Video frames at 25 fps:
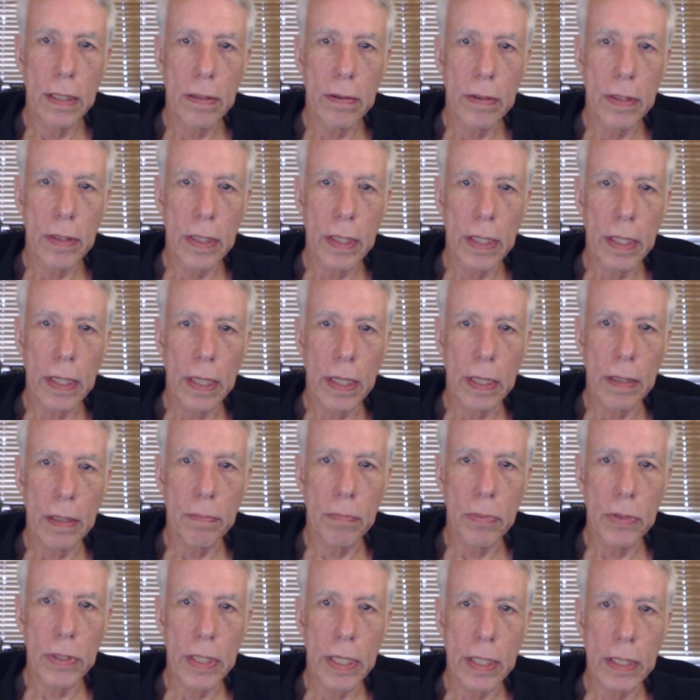I can
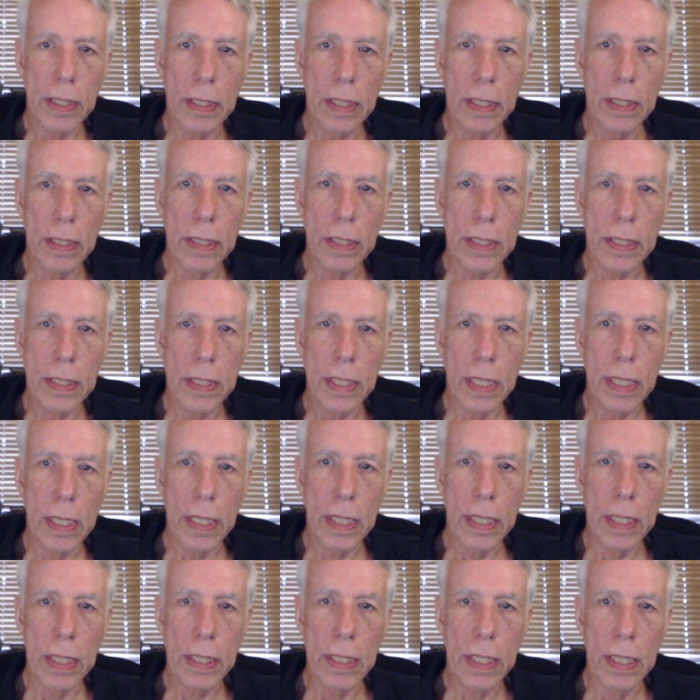protect on this
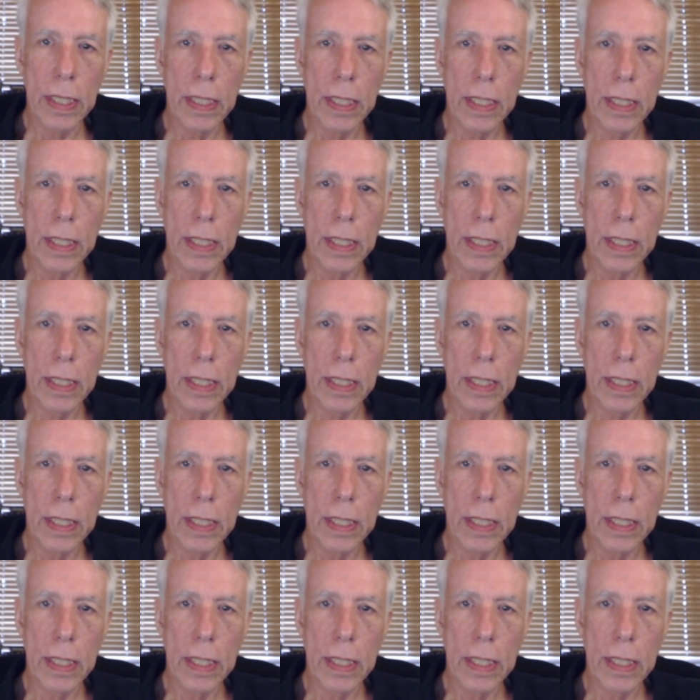side.